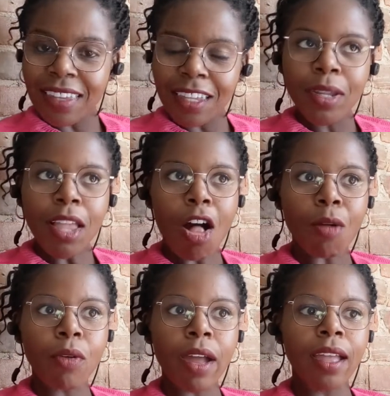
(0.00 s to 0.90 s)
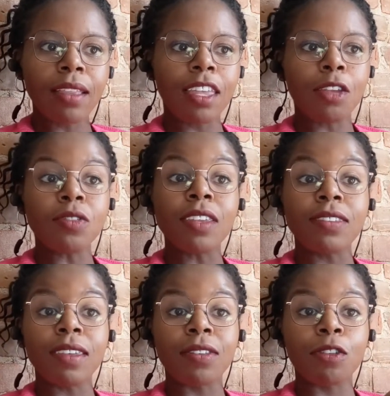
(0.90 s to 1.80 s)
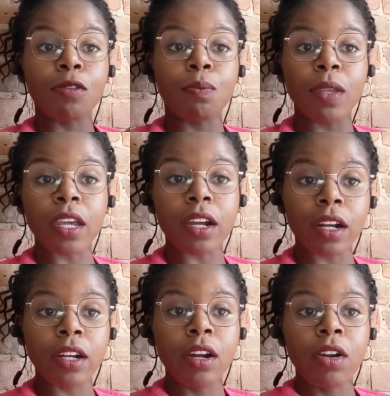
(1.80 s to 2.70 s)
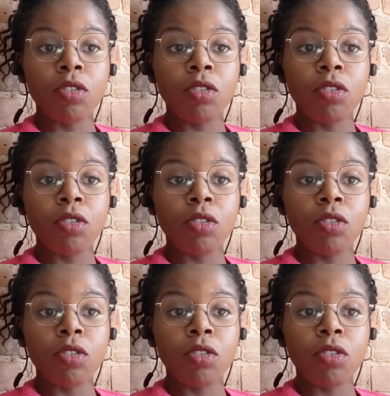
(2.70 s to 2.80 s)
when Halbrand, he uses his spear